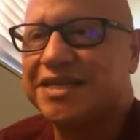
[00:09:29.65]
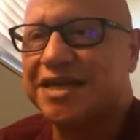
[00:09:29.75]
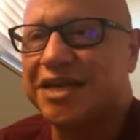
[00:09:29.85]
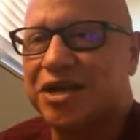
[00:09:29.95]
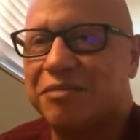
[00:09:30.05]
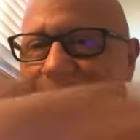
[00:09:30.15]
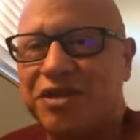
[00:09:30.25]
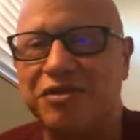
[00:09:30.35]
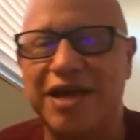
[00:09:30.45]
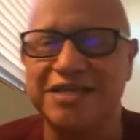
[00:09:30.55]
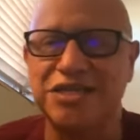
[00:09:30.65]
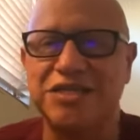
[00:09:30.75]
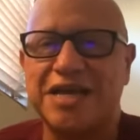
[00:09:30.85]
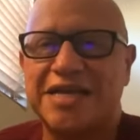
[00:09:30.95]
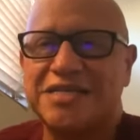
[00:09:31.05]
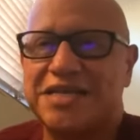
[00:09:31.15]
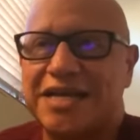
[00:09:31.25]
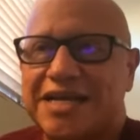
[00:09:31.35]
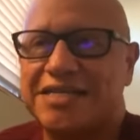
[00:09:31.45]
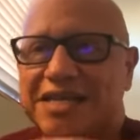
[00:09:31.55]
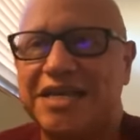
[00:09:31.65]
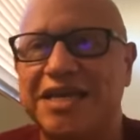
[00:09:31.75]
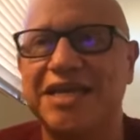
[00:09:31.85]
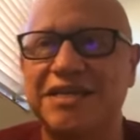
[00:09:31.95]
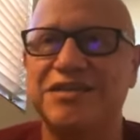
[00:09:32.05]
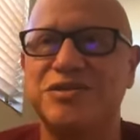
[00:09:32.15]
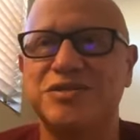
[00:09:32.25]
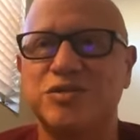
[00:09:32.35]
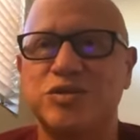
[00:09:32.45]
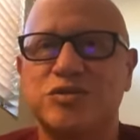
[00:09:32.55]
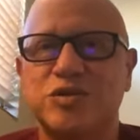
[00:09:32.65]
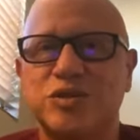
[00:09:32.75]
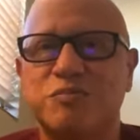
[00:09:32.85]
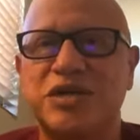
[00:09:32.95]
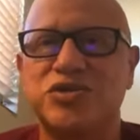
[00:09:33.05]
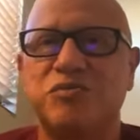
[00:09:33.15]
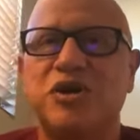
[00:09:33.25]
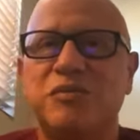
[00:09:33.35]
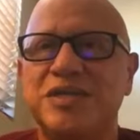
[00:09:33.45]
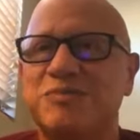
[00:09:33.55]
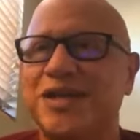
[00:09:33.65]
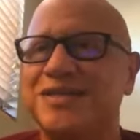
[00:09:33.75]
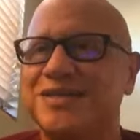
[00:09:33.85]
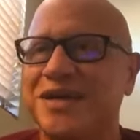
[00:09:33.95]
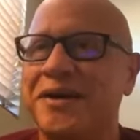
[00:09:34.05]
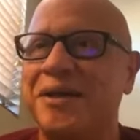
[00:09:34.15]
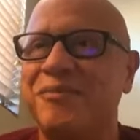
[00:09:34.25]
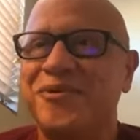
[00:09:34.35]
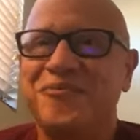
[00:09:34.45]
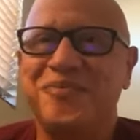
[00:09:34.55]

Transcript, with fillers: Um, you know, as a as a as a kid, those those those special moments. But at the time